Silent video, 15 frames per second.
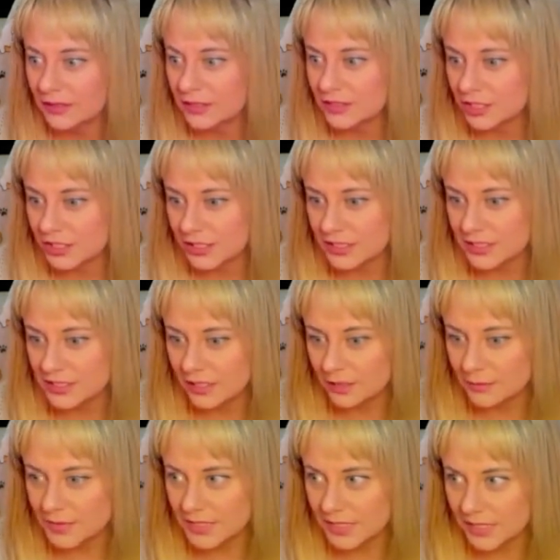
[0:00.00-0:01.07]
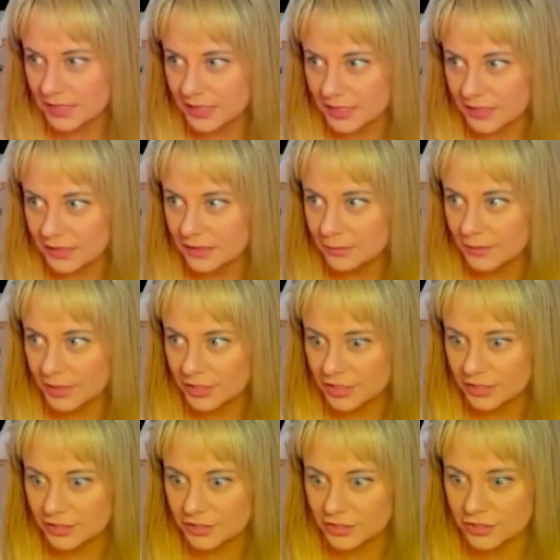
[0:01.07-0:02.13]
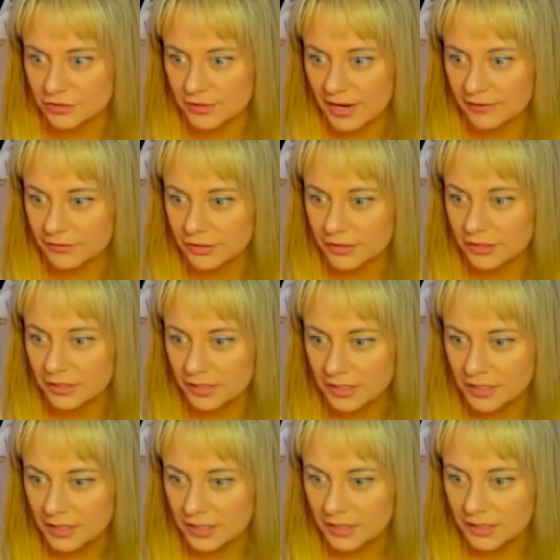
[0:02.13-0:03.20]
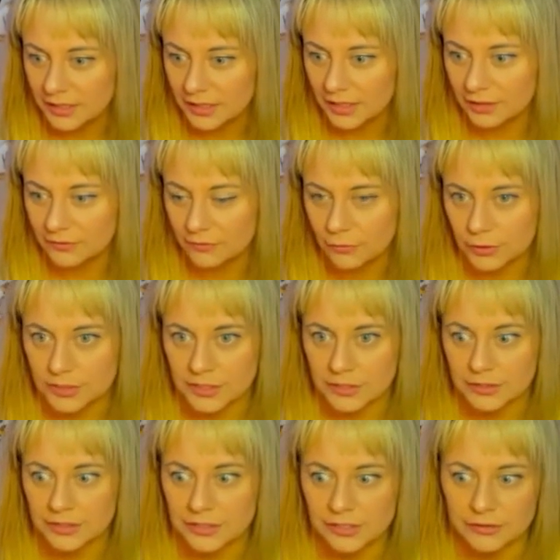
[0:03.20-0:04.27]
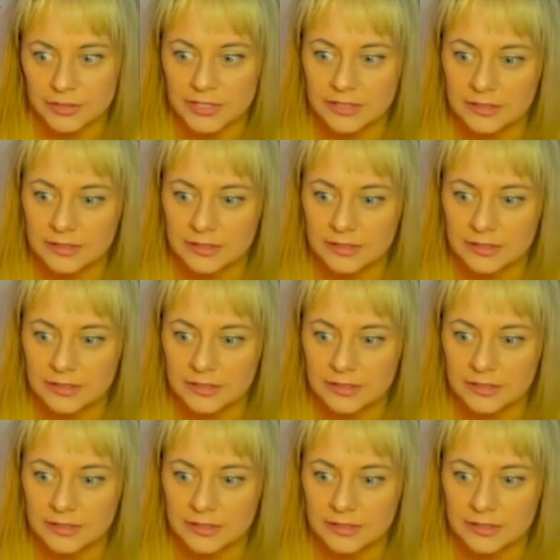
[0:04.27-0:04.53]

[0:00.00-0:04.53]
She needs to come stand here. I'm actually gonna just draft her and force her to do it.